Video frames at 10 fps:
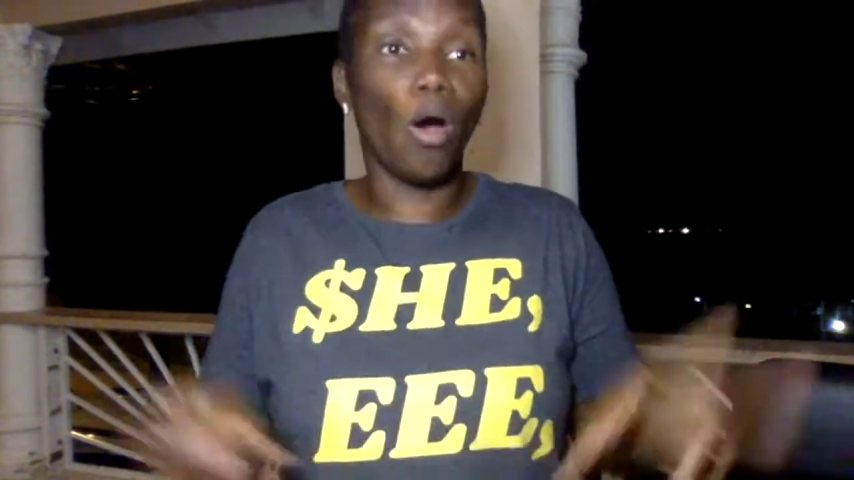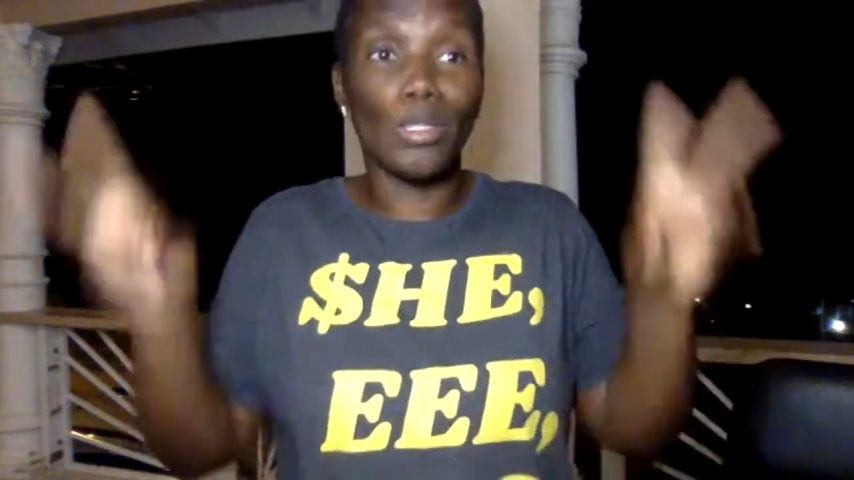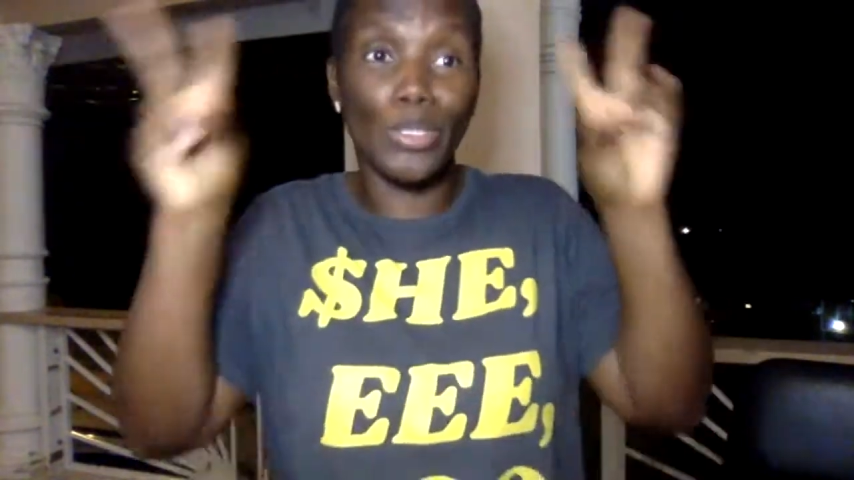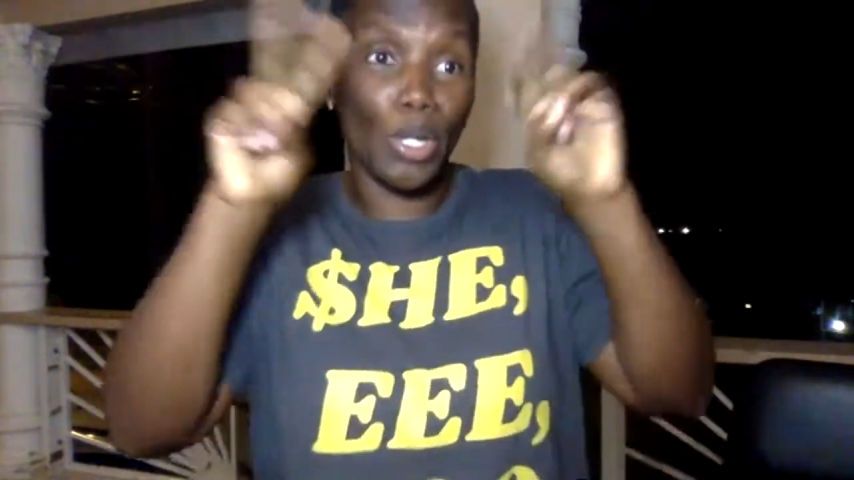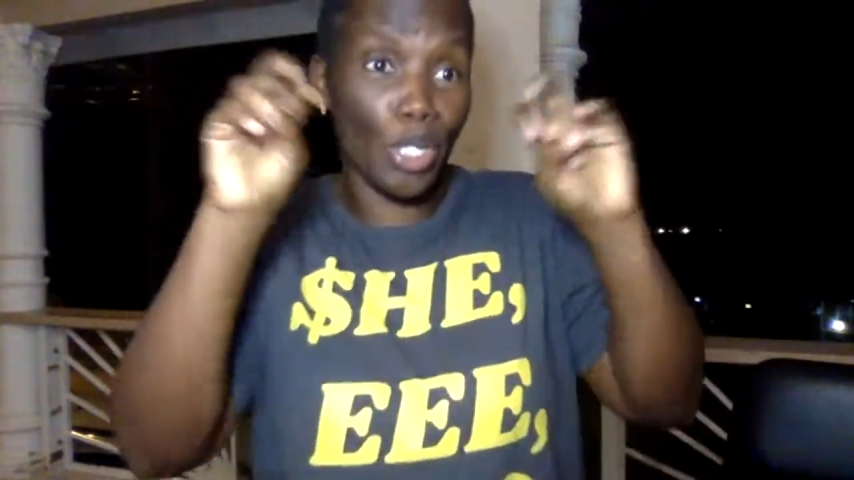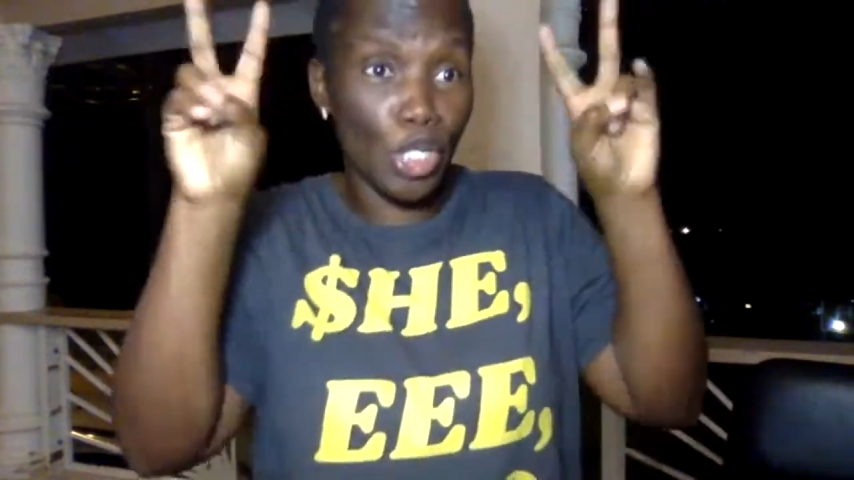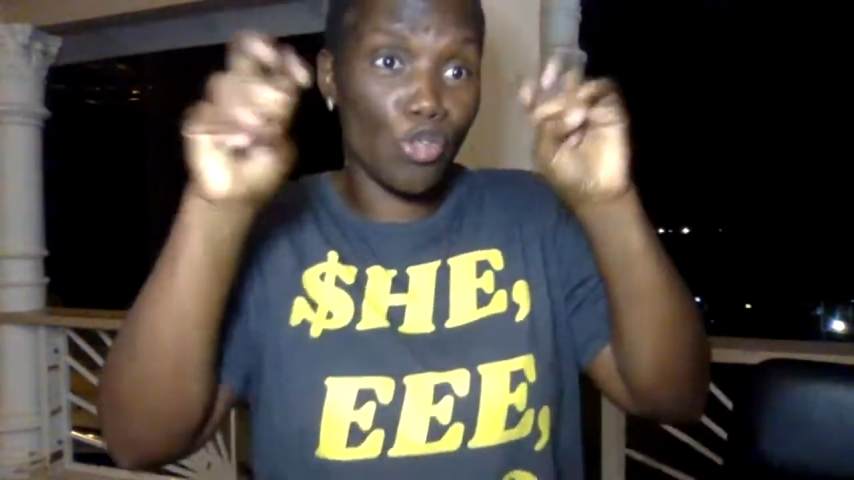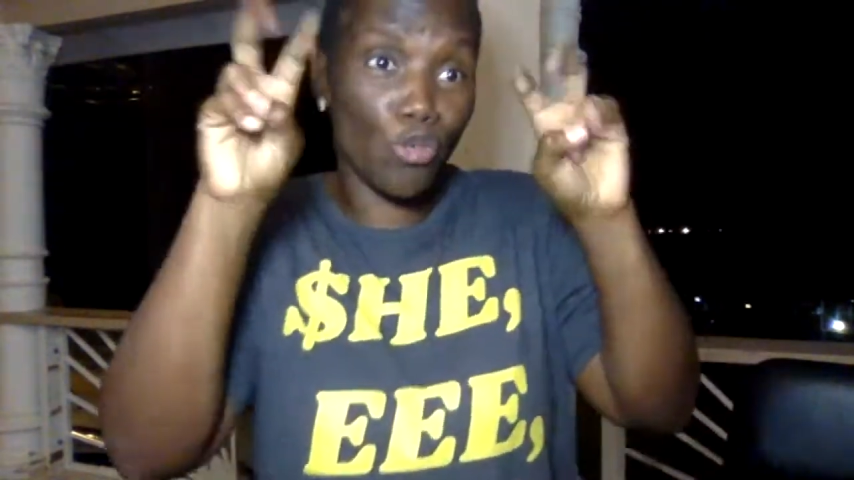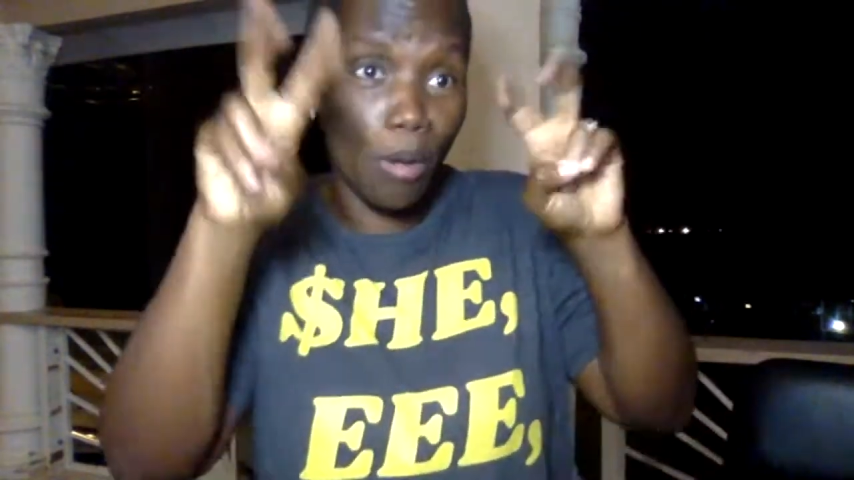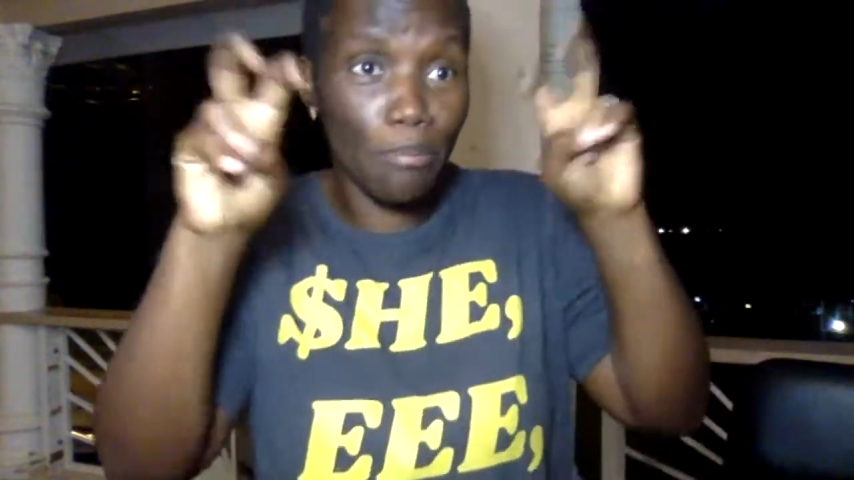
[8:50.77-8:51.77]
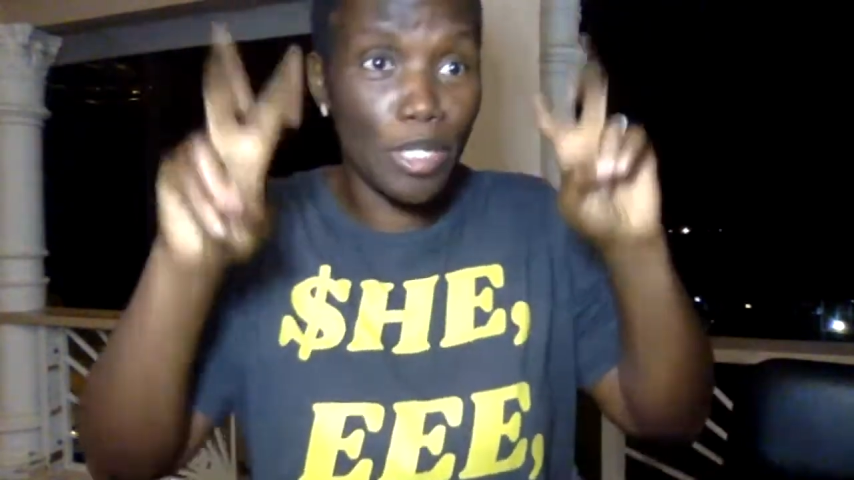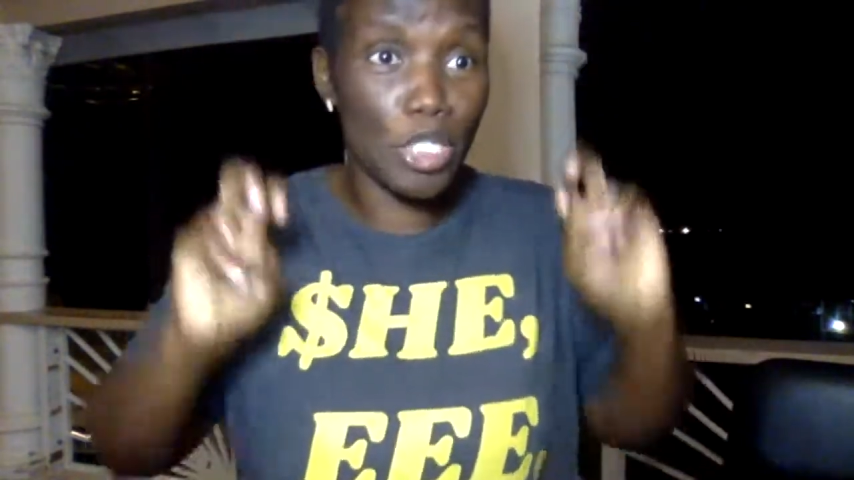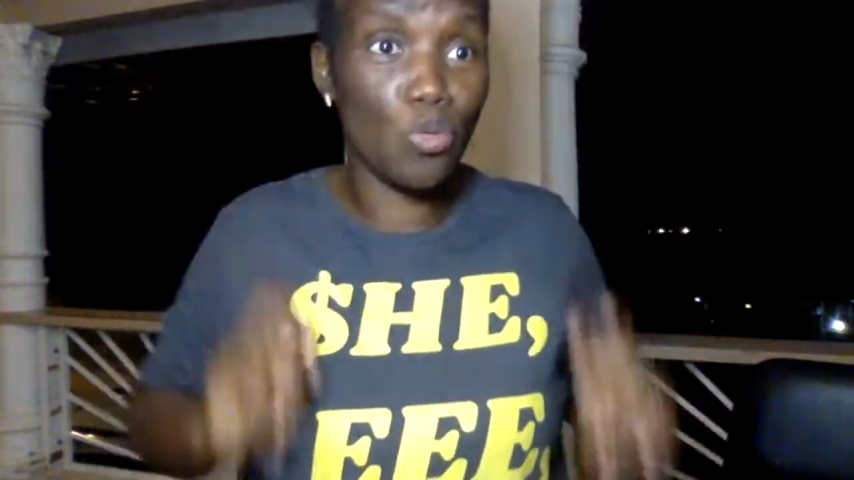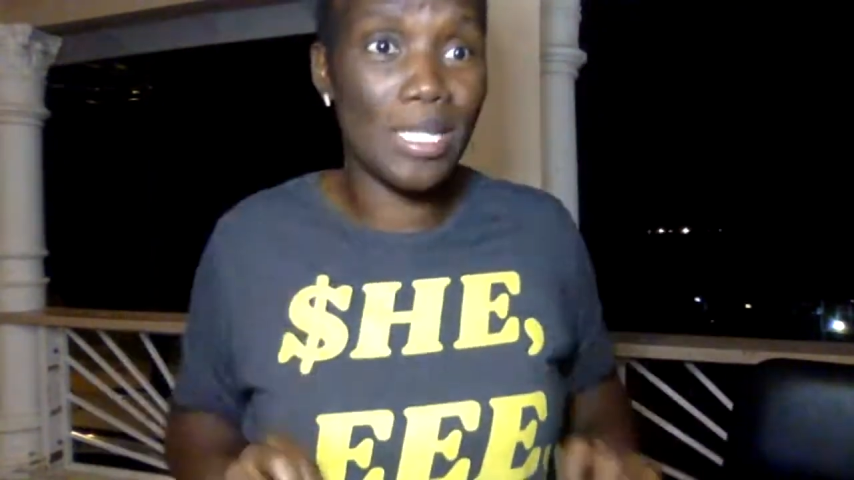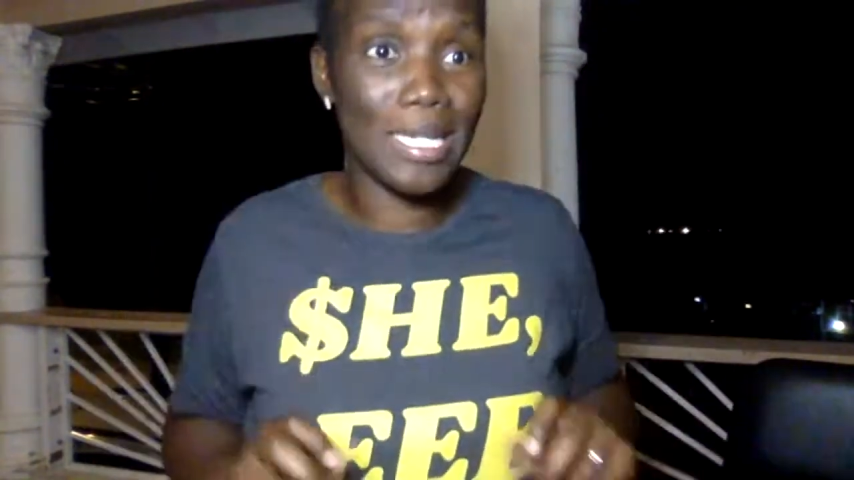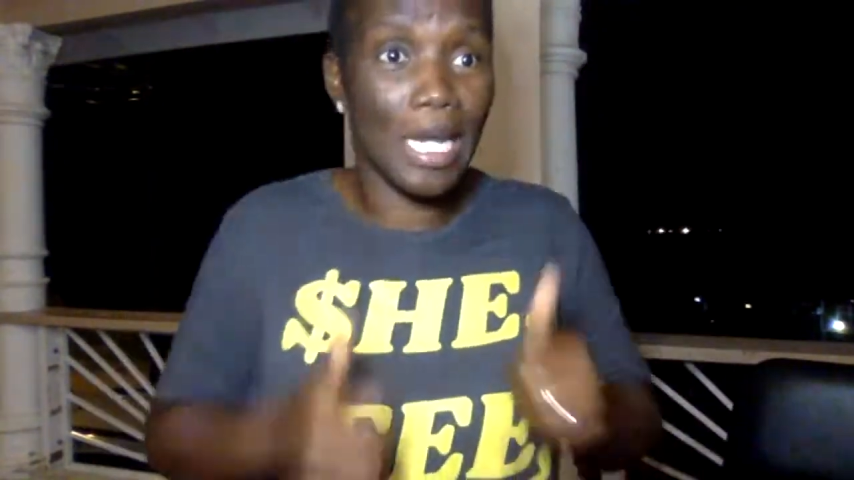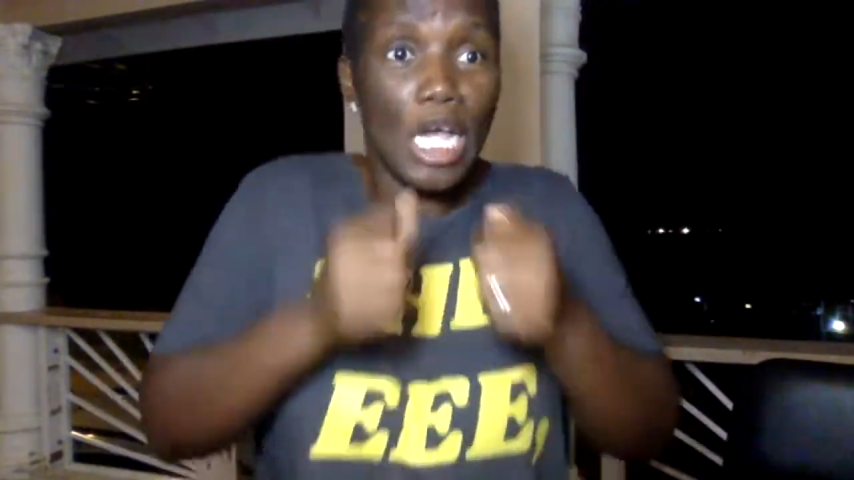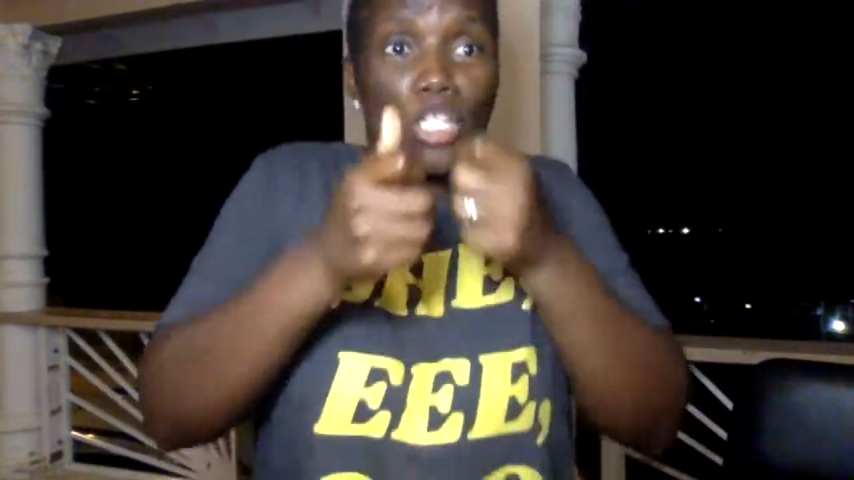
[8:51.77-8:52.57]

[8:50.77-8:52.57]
Donald Trump on Twitter,